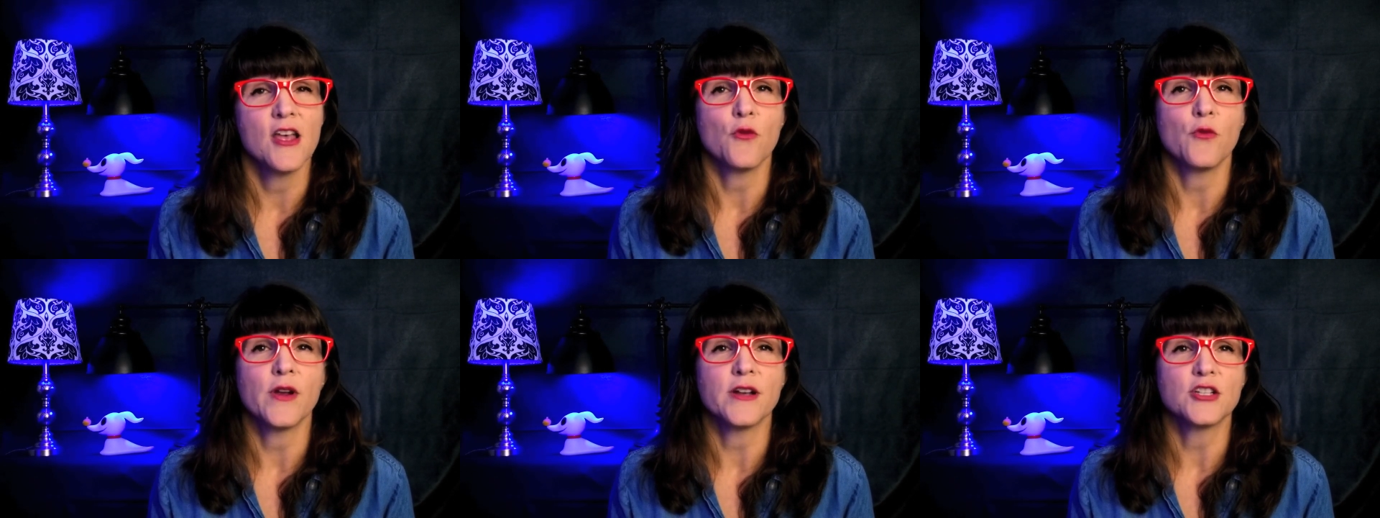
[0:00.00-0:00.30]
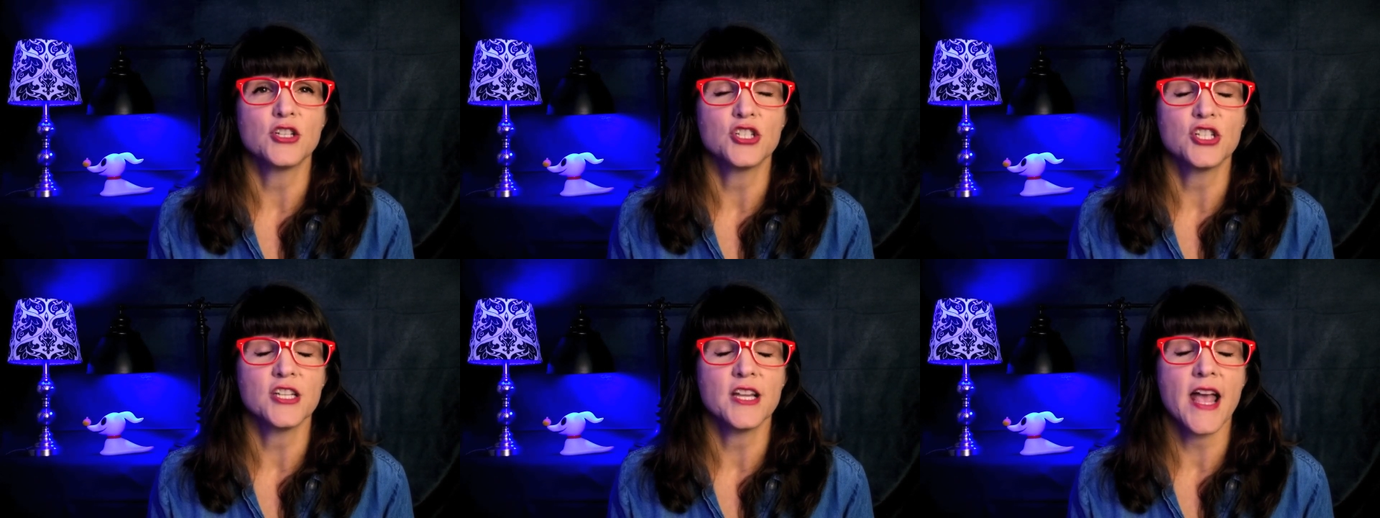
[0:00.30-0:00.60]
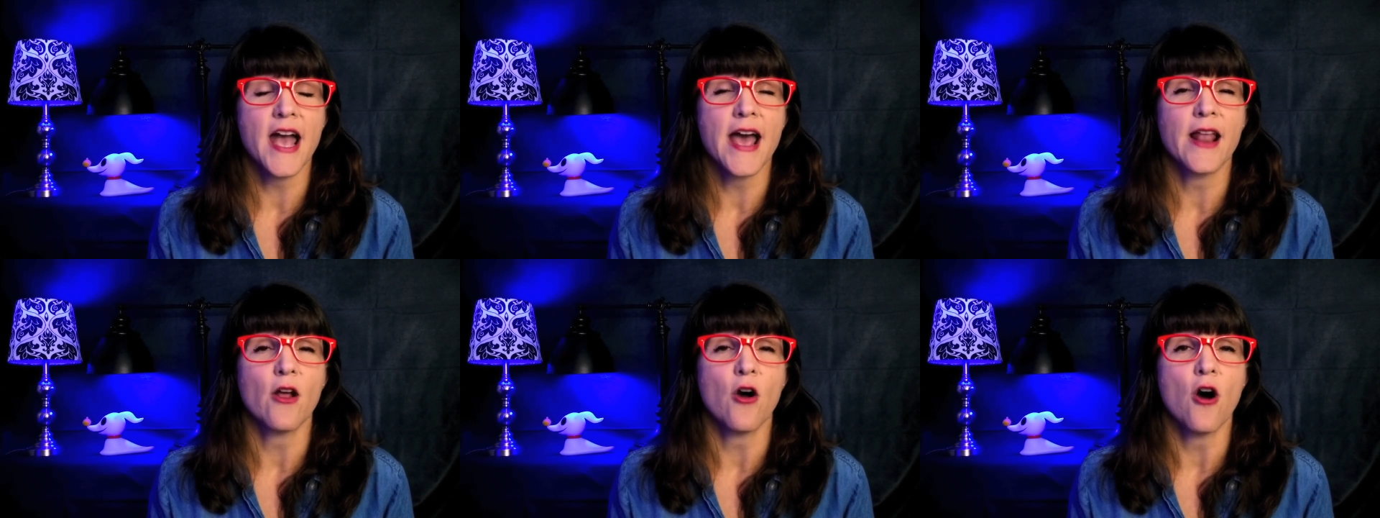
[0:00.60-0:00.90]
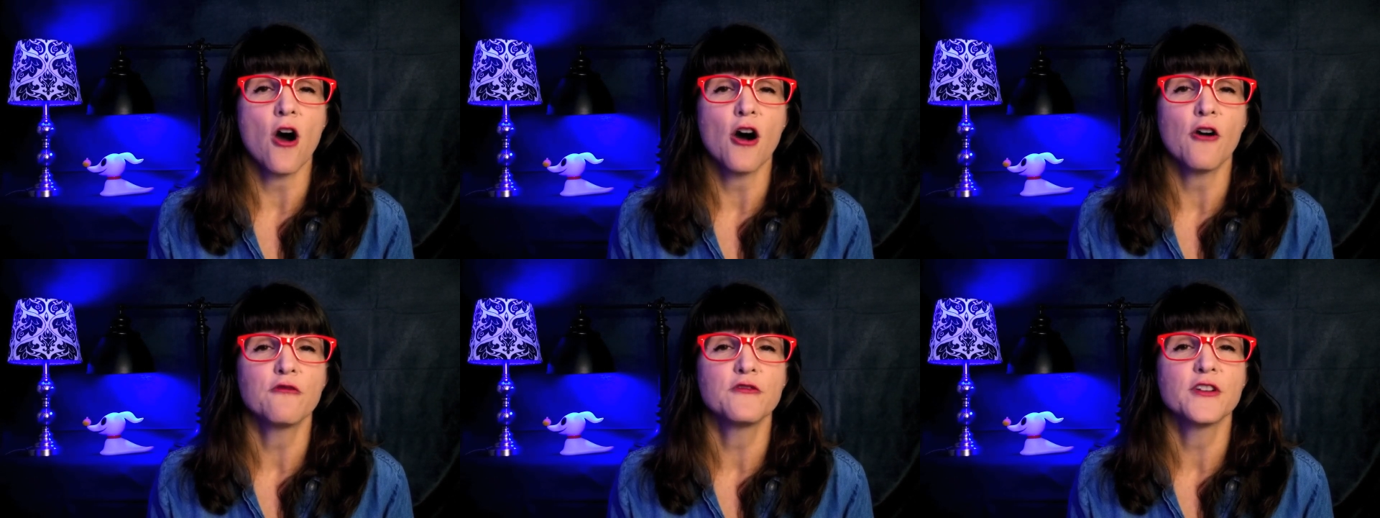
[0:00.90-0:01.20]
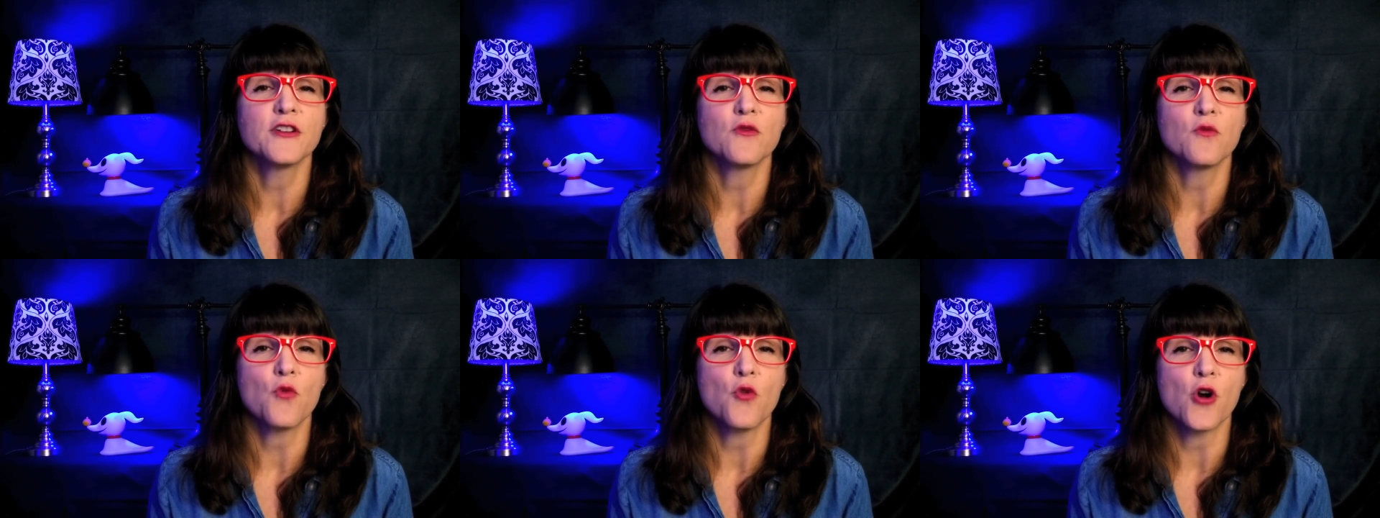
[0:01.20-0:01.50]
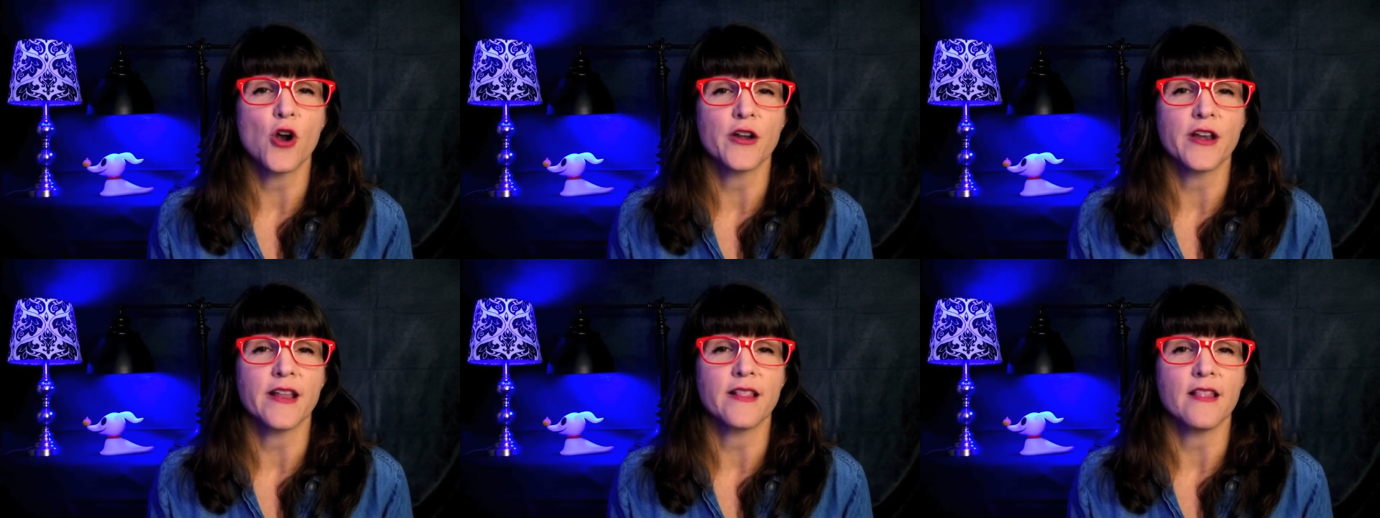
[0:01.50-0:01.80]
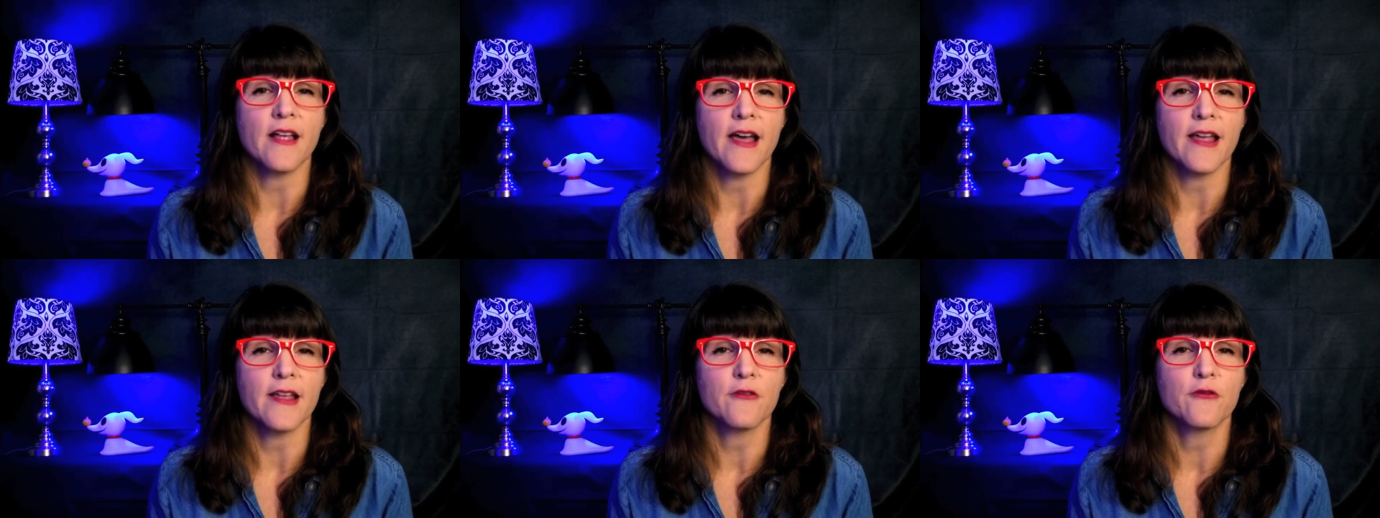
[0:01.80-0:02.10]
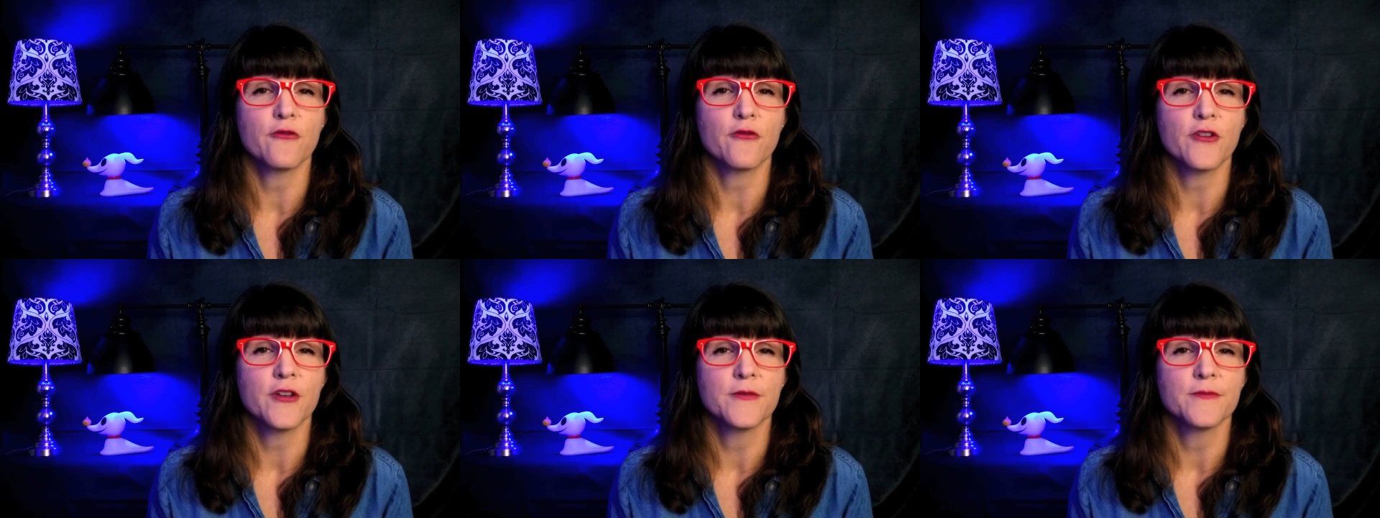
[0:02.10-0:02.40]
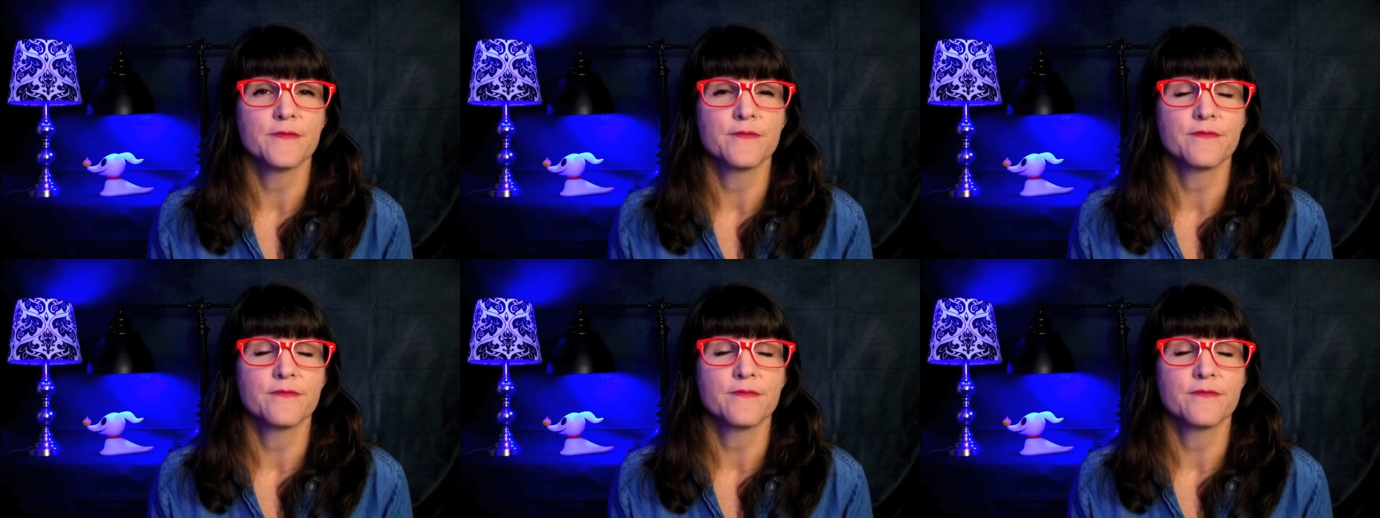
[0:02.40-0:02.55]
which she had often worn in life.